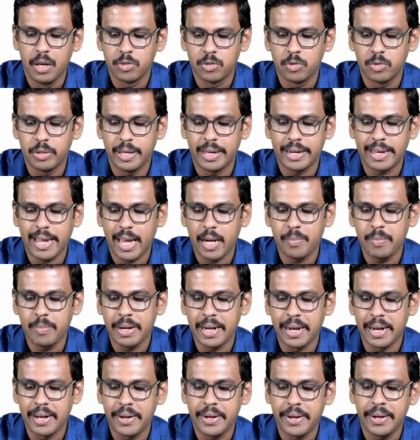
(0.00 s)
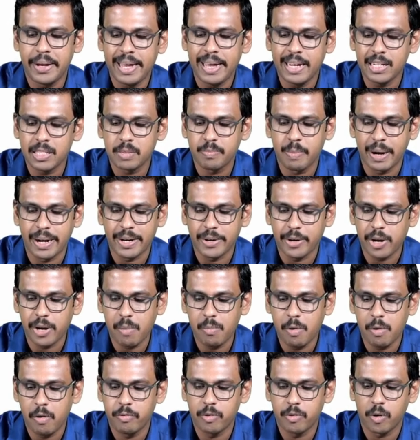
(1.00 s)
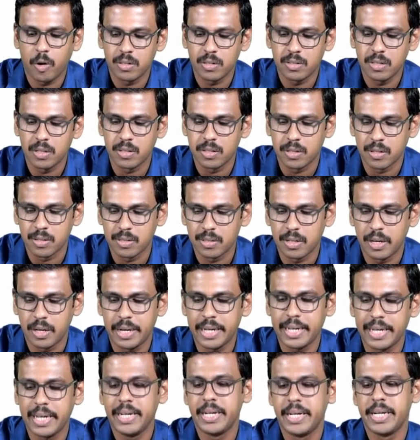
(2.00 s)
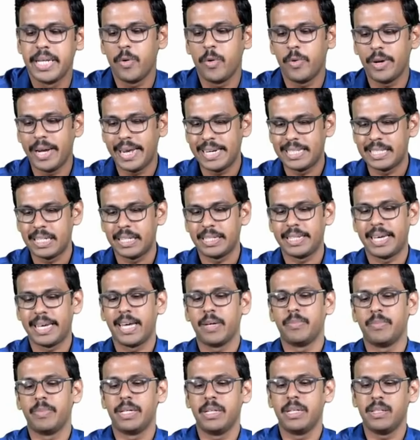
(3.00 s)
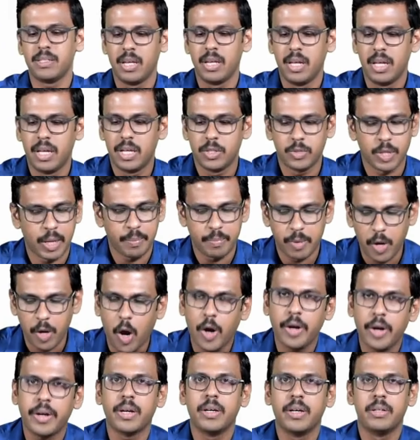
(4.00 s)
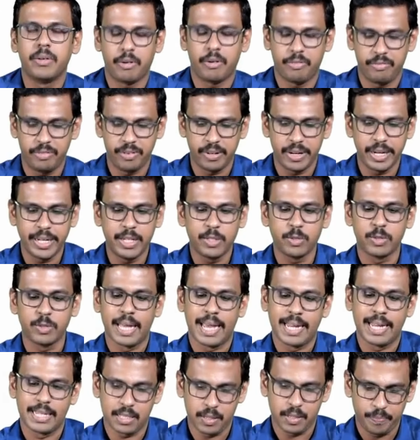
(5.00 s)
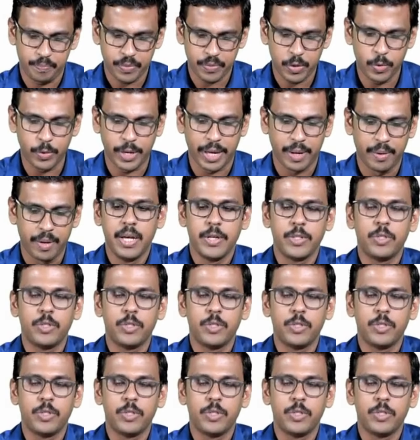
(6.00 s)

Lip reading: There can be an entire spectrum of causes resulting in neonatal diabetes. So I'm not referring to that. Okay.